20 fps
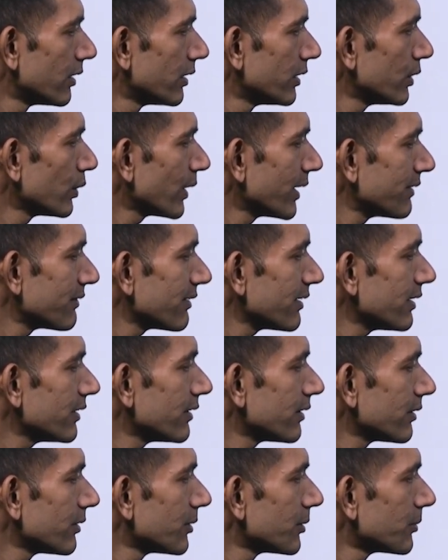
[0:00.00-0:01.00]
You can see
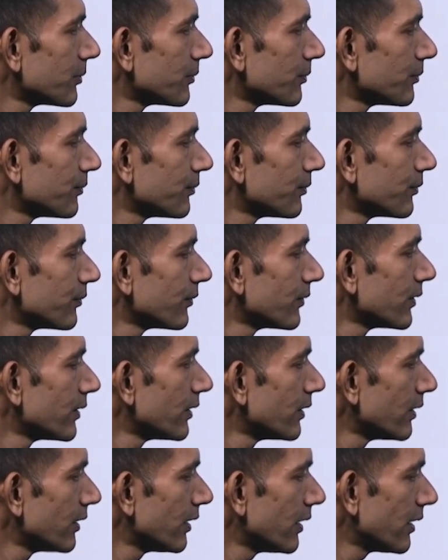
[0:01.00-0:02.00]
here.
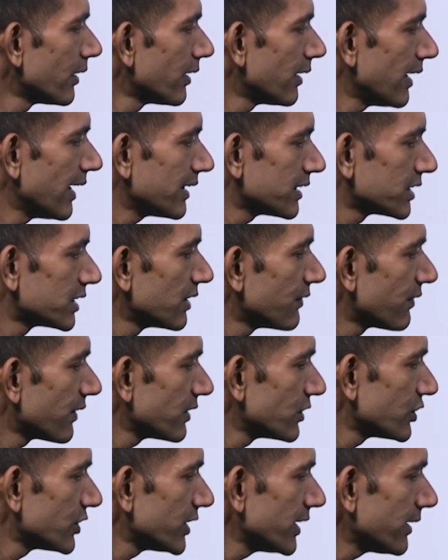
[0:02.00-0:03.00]
Let's
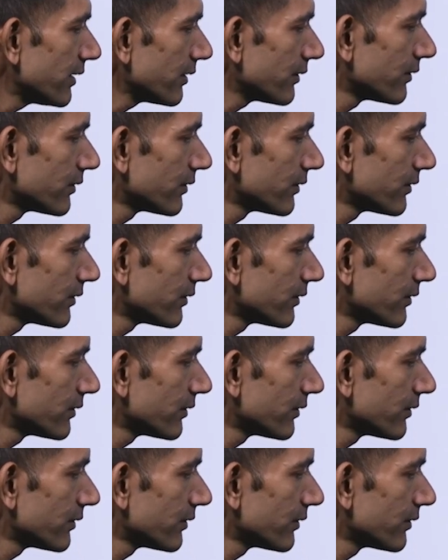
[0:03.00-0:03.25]
differentiate.